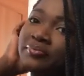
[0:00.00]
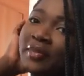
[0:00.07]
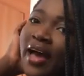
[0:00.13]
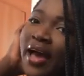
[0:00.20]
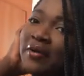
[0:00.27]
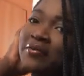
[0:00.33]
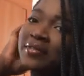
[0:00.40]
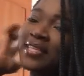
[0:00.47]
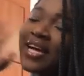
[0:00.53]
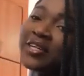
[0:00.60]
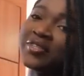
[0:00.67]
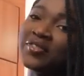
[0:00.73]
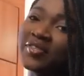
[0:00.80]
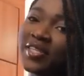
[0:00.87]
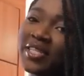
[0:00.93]
I was
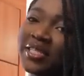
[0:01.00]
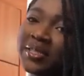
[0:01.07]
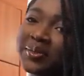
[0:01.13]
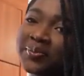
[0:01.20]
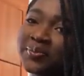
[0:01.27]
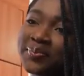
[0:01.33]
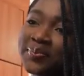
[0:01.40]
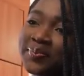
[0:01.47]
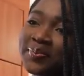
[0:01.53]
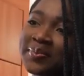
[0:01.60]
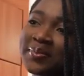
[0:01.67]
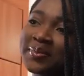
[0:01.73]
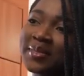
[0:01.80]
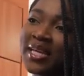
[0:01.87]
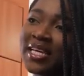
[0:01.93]
actually
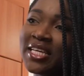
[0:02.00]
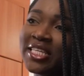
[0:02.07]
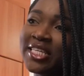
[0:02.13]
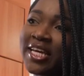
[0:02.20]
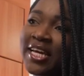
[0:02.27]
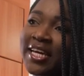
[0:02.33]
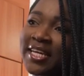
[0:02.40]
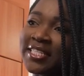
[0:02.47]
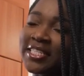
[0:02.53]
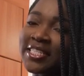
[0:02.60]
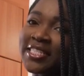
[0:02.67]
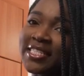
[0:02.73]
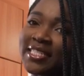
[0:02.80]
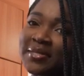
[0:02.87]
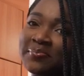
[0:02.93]
yeah just
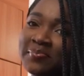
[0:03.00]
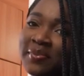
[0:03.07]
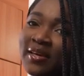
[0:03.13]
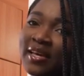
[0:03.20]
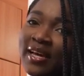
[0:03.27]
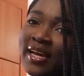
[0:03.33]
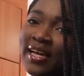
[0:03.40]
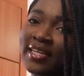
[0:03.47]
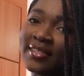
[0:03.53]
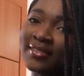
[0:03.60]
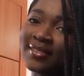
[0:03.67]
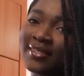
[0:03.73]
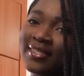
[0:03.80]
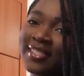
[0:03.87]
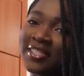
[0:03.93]
sitting behind
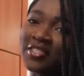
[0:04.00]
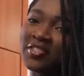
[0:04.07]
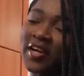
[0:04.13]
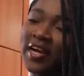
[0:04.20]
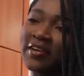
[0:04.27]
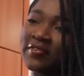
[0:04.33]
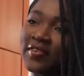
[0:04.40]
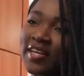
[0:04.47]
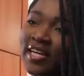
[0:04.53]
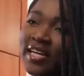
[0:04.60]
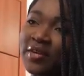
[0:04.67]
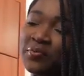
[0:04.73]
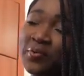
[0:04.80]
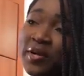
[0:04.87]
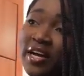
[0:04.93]
the driver
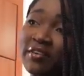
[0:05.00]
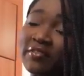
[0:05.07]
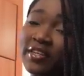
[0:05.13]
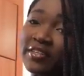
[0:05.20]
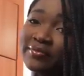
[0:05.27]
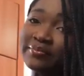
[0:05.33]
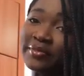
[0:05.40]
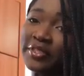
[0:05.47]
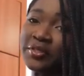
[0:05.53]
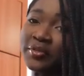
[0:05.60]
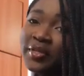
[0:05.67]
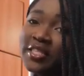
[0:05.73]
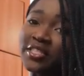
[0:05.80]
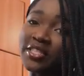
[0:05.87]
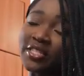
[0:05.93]
and we're having you know
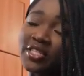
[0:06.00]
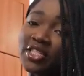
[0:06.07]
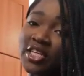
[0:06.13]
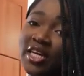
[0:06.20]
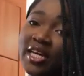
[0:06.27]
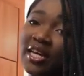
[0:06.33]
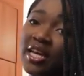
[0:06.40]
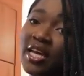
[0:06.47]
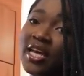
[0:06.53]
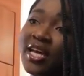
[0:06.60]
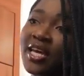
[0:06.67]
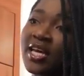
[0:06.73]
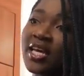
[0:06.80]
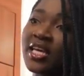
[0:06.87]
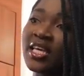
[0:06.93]
a chit chat
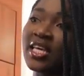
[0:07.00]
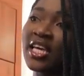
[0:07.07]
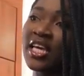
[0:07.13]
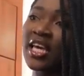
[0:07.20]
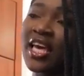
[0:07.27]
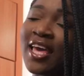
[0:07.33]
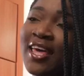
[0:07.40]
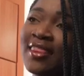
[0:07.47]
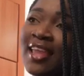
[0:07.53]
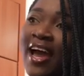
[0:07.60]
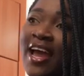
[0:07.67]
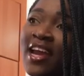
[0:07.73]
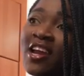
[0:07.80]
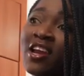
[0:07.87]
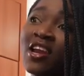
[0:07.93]
yeah and
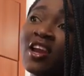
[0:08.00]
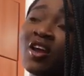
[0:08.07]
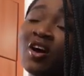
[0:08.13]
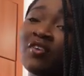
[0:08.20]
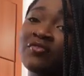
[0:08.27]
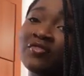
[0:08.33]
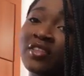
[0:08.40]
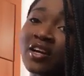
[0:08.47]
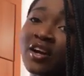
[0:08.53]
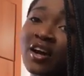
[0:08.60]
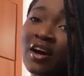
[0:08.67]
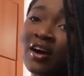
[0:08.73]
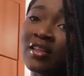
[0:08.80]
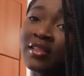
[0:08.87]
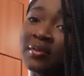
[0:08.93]
i love the
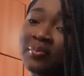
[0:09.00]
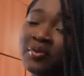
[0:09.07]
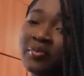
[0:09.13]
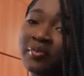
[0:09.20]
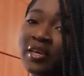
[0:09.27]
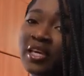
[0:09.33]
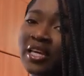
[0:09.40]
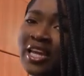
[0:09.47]
car they put me in